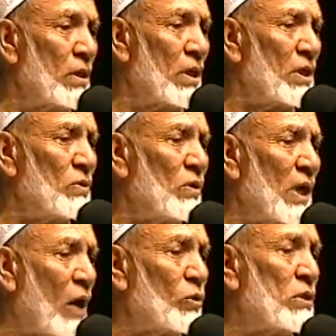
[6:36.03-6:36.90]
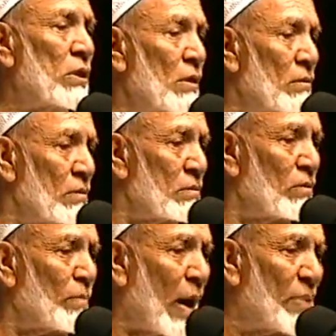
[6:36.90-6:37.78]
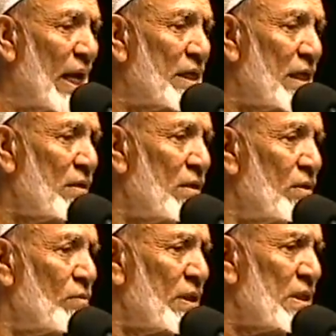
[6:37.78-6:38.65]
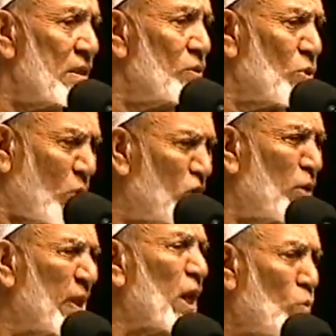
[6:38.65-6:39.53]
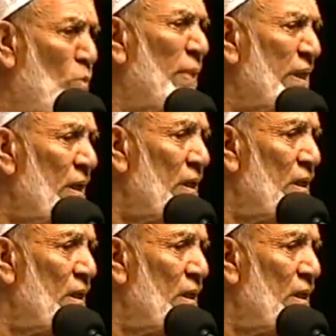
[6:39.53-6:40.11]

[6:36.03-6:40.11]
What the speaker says: Huh? You lout? You barbarian? What? You call your mother woman?